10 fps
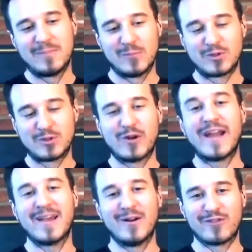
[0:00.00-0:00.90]
will should
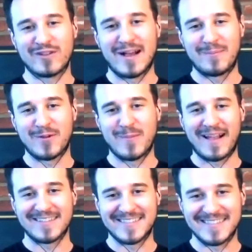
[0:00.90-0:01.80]
grade it over the top of their
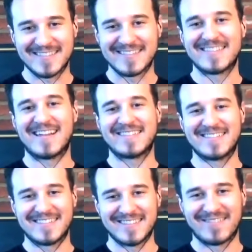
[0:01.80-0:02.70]
mac and cheeses
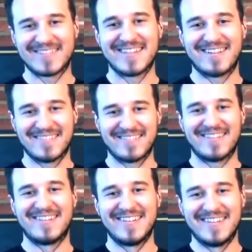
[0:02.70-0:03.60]
actually, so it works out really well.